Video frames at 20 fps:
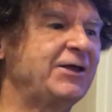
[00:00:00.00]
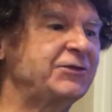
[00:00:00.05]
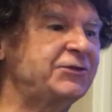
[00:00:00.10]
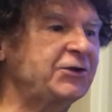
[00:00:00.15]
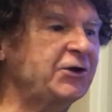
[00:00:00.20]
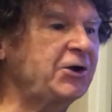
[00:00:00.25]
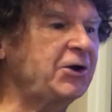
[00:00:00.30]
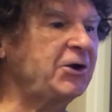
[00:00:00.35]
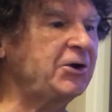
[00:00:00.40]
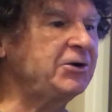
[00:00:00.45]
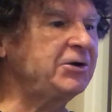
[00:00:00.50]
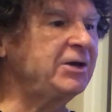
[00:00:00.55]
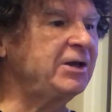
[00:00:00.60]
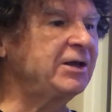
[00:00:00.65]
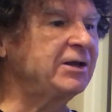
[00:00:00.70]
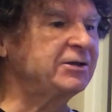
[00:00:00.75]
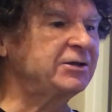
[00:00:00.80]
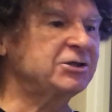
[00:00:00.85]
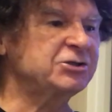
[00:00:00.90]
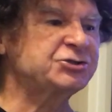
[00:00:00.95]
Third,
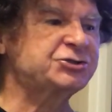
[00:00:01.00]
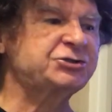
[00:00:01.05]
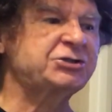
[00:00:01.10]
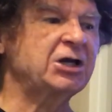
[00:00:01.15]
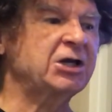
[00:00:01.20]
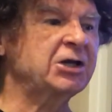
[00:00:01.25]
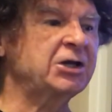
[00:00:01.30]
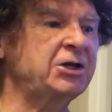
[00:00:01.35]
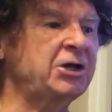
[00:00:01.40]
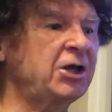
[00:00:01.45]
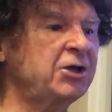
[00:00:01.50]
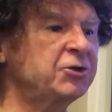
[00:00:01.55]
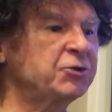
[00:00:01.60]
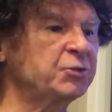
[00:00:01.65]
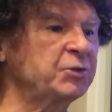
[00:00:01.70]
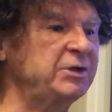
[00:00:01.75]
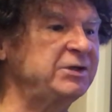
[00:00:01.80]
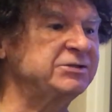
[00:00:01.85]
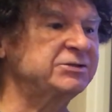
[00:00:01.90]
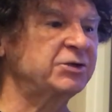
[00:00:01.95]
there's still another
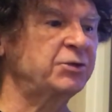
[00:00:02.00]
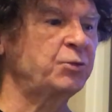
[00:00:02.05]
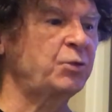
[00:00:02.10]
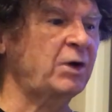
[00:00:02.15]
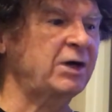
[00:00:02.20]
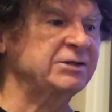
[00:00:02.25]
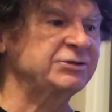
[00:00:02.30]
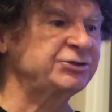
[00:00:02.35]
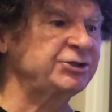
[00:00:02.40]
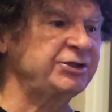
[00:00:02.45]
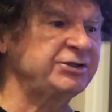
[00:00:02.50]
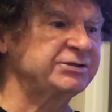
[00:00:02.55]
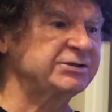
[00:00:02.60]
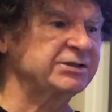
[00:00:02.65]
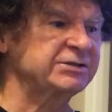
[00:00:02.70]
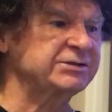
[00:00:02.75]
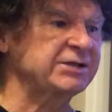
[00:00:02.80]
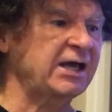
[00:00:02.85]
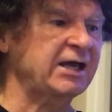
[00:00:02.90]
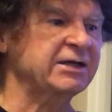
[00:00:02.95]
reason why
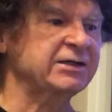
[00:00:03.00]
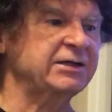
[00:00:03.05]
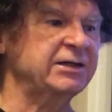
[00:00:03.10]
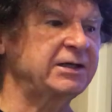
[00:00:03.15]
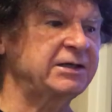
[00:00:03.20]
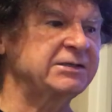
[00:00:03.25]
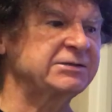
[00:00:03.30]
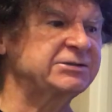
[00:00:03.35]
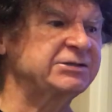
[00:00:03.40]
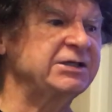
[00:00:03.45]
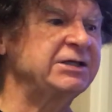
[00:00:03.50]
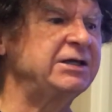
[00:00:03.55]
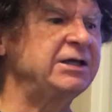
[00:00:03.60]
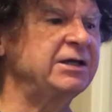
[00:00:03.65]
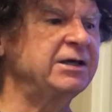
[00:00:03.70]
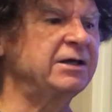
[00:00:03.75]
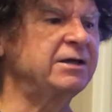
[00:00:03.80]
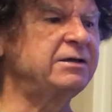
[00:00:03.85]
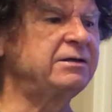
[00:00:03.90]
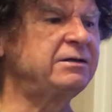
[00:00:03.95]
Jesus acted as he
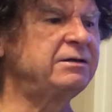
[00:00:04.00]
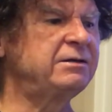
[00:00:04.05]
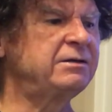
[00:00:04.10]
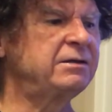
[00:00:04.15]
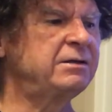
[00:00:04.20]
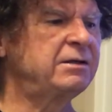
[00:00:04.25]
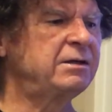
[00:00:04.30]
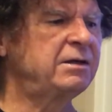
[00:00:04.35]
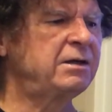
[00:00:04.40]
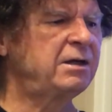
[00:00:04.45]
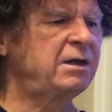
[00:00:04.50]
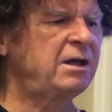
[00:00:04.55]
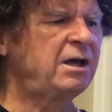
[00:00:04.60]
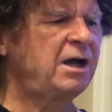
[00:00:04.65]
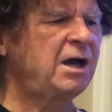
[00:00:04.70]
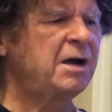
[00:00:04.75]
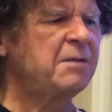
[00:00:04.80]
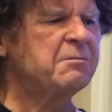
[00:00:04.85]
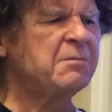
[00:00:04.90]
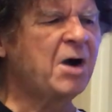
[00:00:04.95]
did.
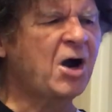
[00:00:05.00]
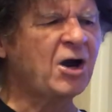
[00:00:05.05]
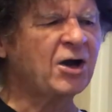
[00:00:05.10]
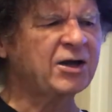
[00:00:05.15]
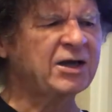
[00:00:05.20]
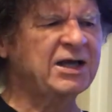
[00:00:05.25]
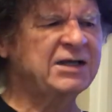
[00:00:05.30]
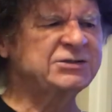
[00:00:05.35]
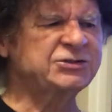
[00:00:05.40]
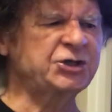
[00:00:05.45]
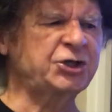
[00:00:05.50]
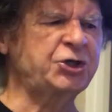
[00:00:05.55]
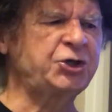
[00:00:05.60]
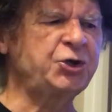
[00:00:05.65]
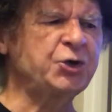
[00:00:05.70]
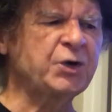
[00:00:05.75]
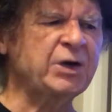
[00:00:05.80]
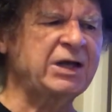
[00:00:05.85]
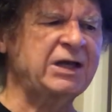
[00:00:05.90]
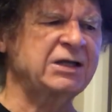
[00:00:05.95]
Mark has a
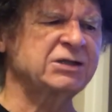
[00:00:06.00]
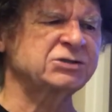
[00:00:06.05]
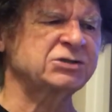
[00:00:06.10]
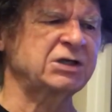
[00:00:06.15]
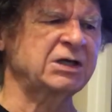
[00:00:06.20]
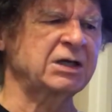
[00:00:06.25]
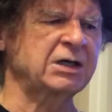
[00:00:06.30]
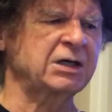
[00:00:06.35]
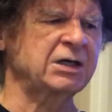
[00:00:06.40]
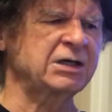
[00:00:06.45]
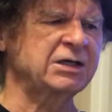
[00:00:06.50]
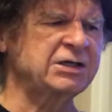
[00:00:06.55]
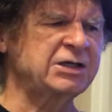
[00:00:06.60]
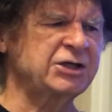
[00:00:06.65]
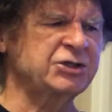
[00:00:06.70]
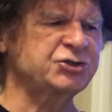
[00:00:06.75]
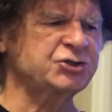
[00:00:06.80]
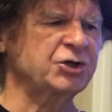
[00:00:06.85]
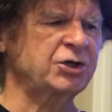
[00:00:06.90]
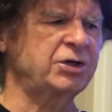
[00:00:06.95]
curious little
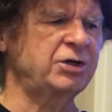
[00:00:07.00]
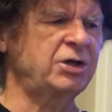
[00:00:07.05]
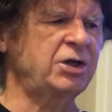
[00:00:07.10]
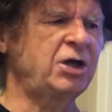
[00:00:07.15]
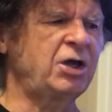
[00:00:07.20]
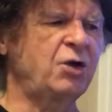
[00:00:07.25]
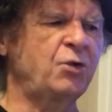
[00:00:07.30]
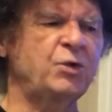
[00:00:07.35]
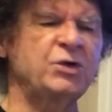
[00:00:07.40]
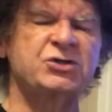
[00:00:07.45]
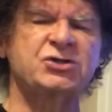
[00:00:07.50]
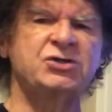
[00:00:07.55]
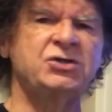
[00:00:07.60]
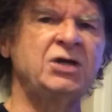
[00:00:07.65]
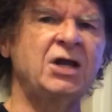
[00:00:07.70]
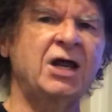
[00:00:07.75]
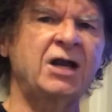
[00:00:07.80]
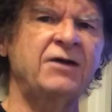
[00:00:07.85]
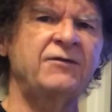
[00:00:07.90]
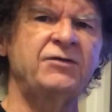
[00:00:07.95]
addition which
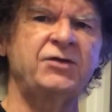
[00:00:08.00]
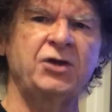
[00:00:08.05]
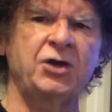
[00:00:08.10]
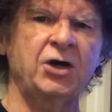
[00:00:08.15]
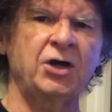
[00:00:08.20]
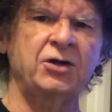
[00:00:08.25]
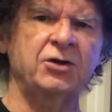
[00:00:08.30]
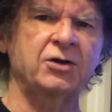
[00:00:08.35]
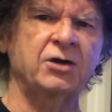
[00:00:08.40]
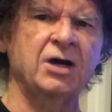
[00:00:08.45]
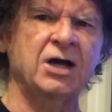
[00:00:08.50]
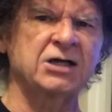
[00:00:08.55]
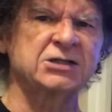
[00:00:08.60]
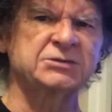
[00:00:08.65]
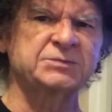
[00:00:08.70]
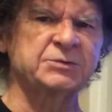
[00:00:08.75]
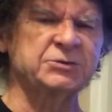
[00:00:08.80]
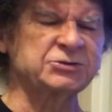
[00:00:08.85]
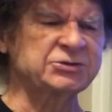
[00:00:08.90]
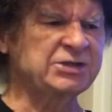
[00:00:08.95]
none of the other
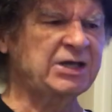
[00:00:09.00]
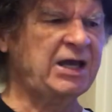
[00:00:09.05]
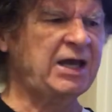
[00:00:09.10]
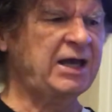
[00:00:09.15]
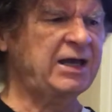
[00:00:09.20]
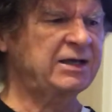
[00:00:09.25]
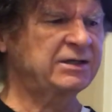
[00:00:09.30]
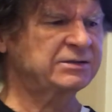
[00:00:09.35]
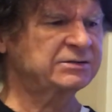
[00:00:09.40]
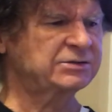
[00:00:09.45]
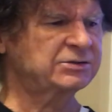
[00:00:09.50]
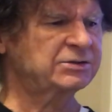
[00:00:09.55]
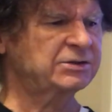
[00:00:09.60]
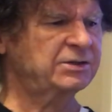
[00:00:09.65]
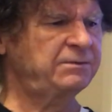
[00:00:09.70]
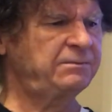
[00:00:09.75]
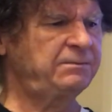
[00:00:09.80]
Gospels has.